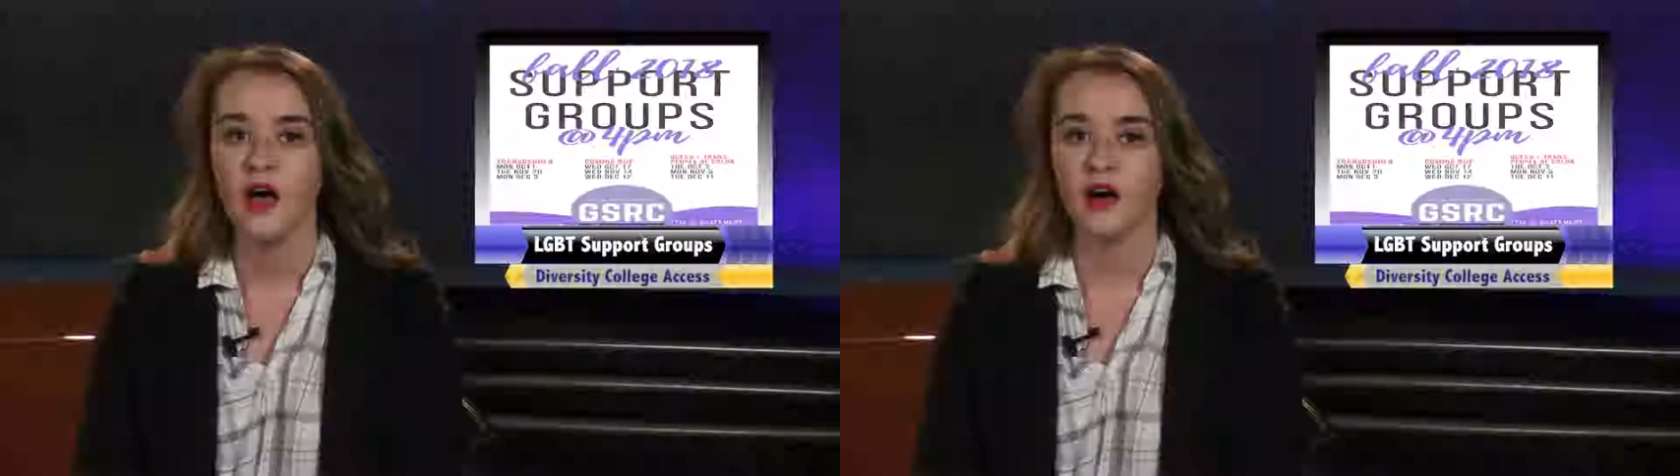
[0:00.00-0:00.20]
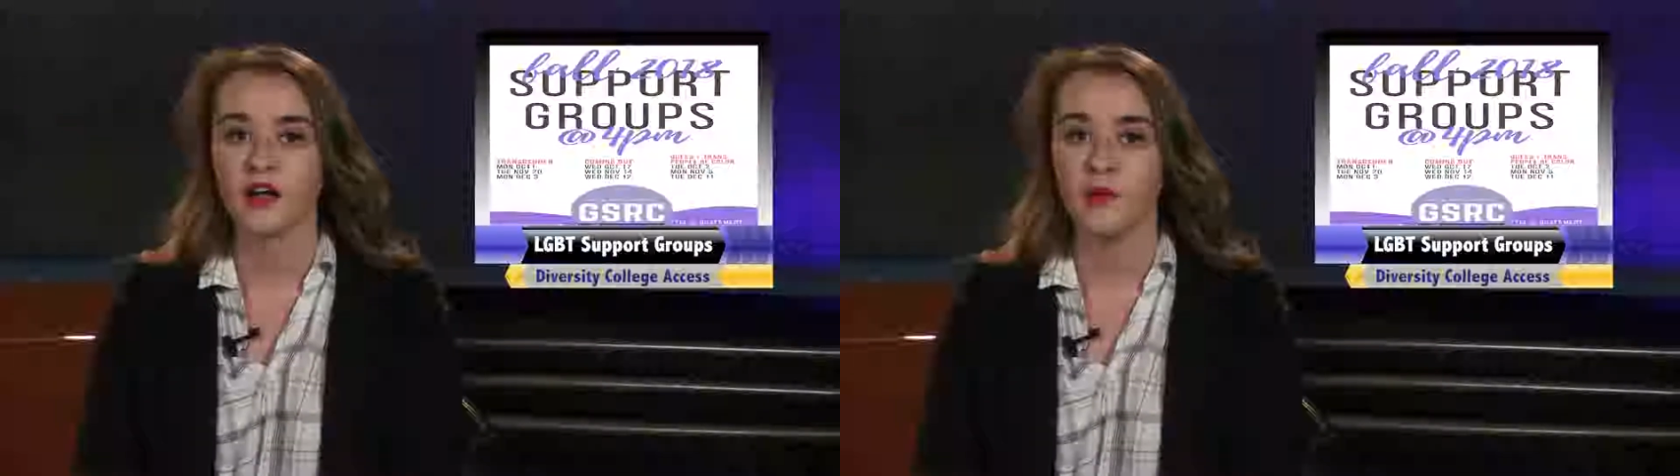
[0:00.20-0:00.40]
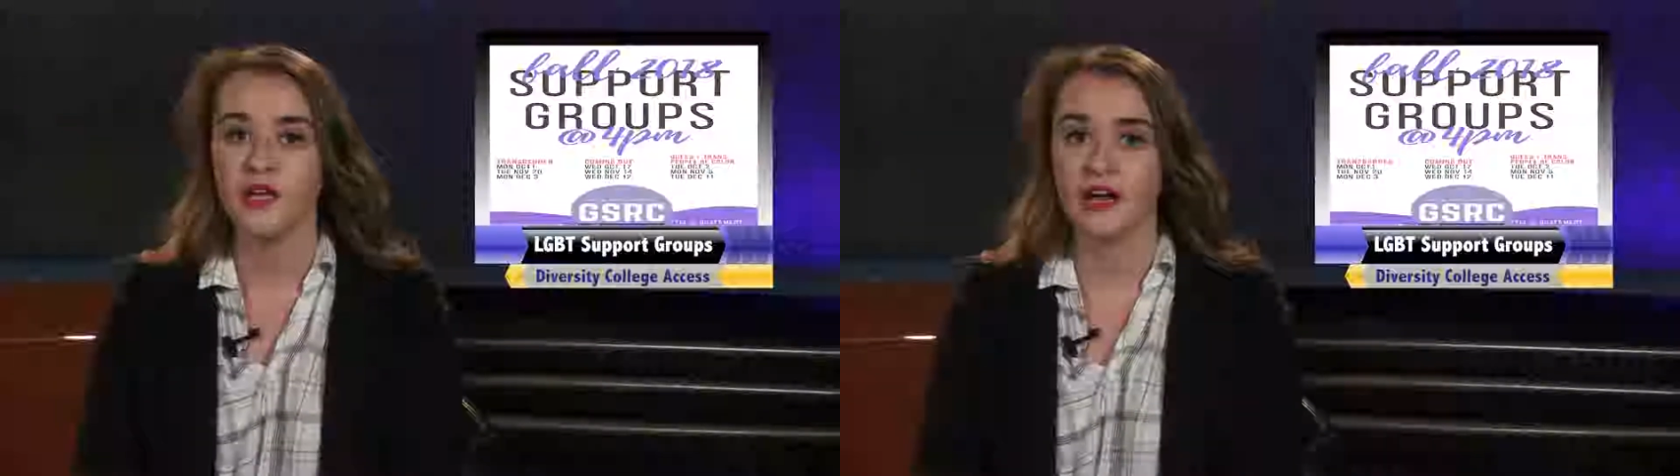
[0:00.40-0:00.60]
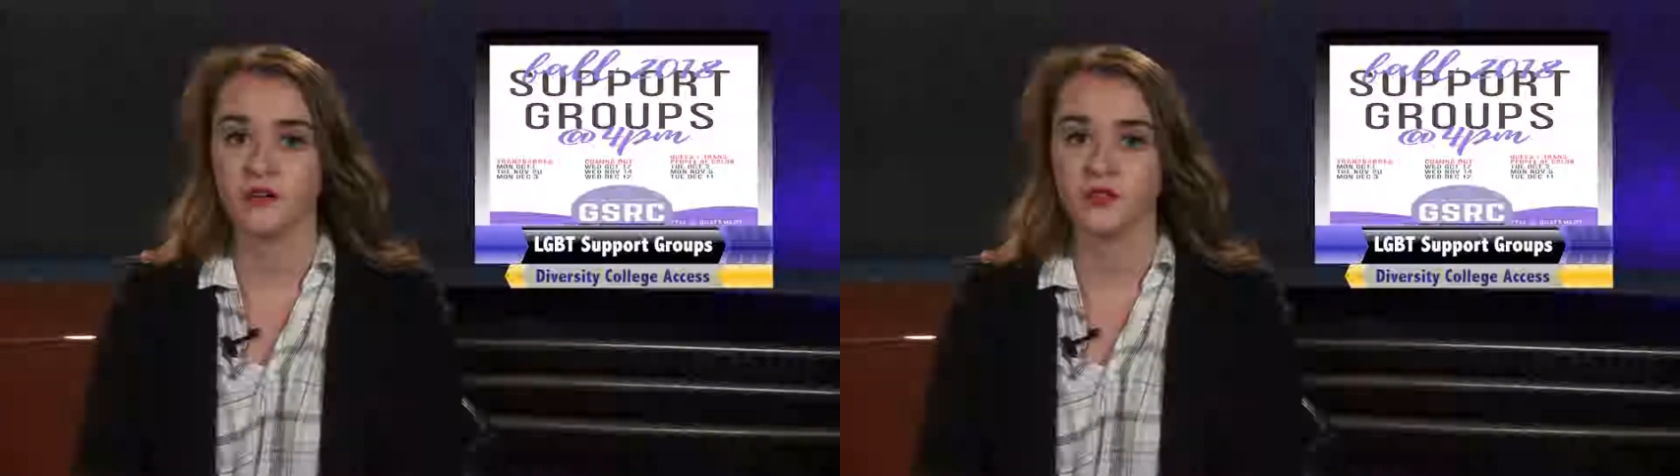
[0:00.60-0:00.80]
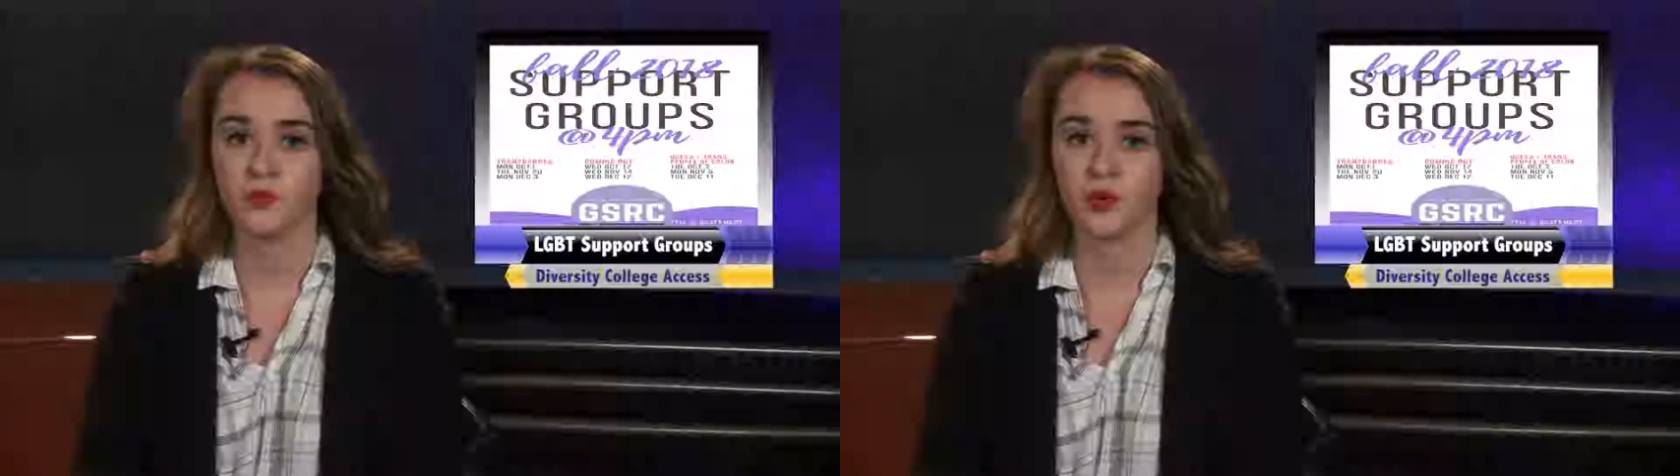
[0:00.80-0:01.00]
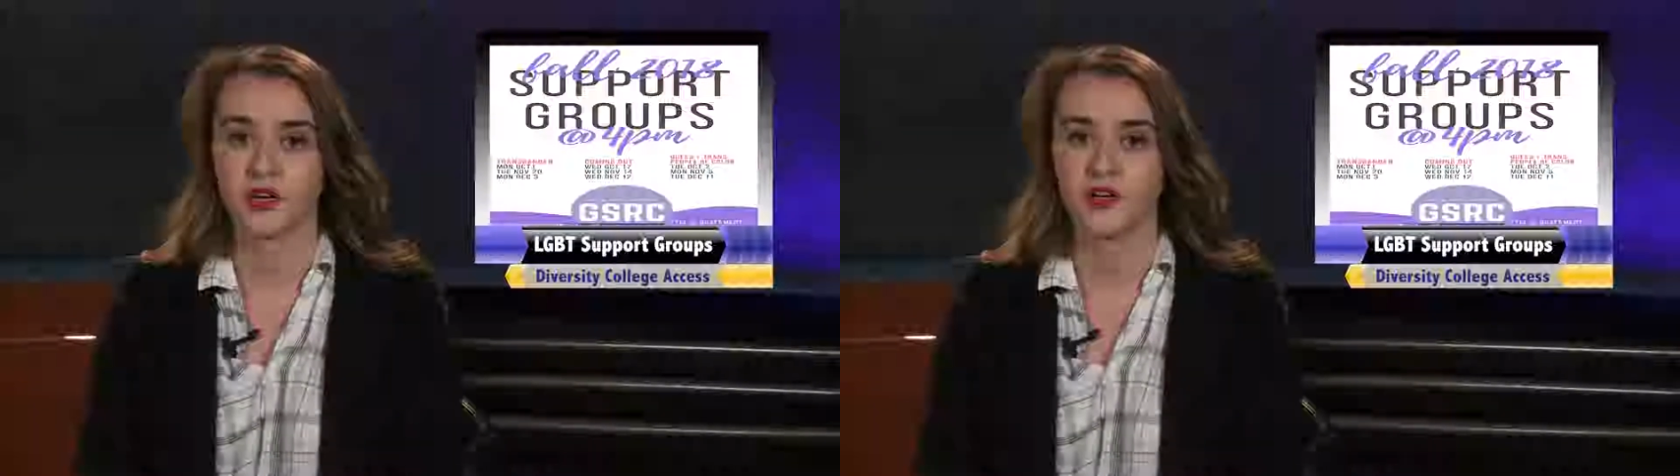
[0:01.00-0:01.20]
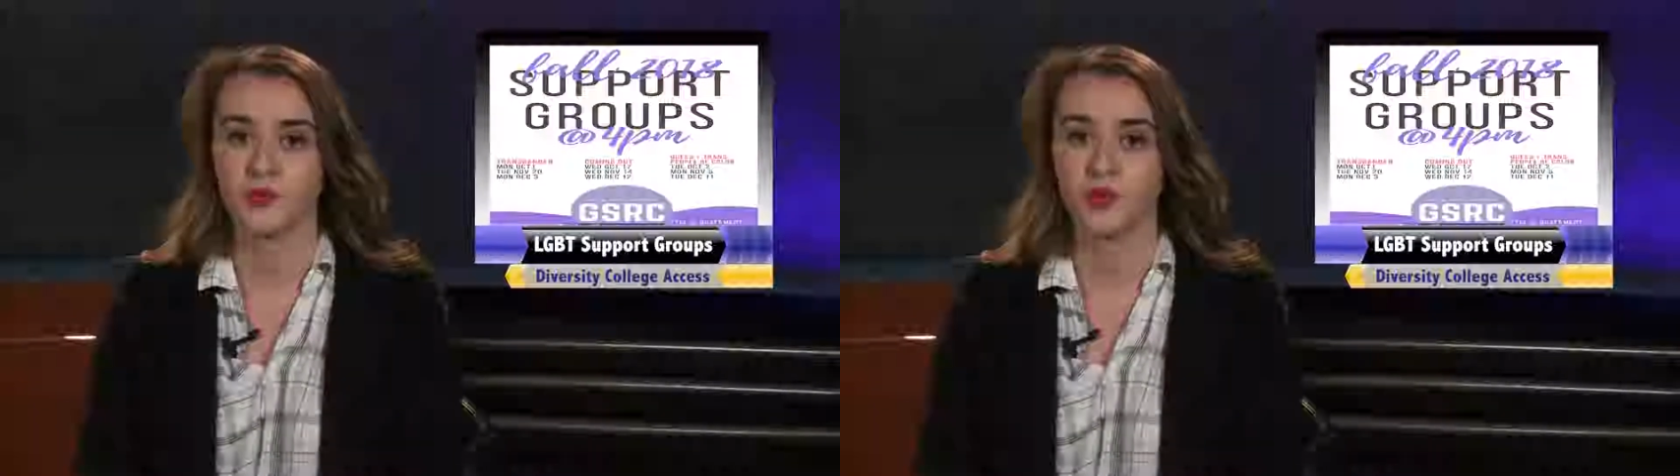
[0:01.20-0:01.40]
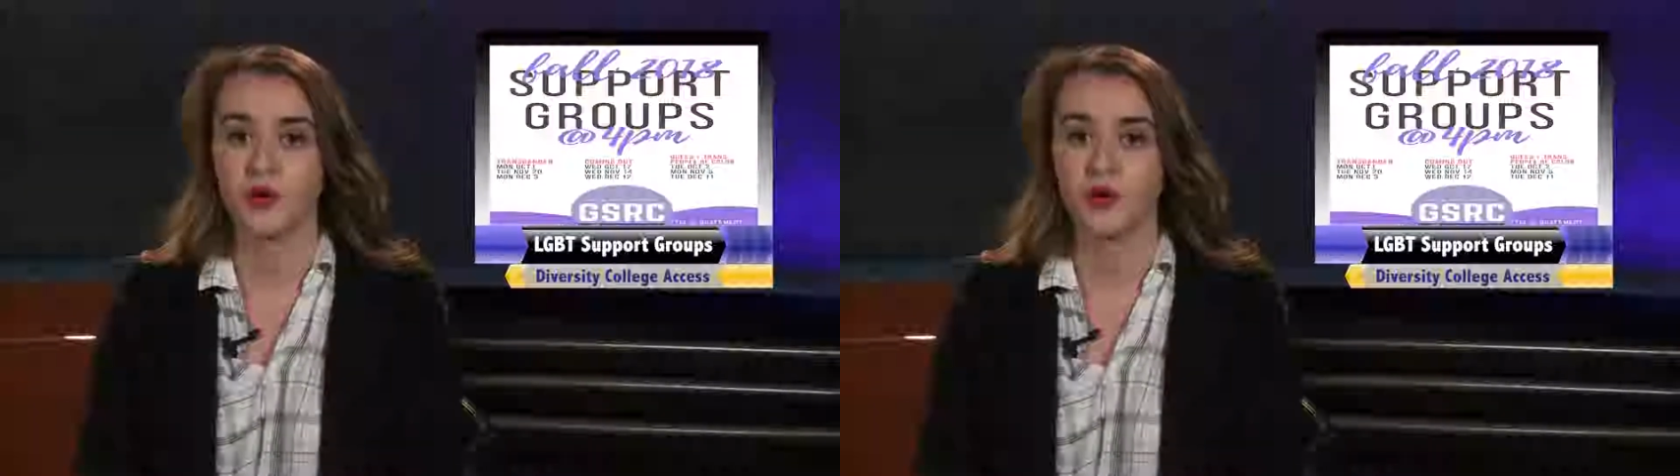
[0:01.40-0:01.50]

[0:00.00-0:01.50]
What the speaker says: A coming out support group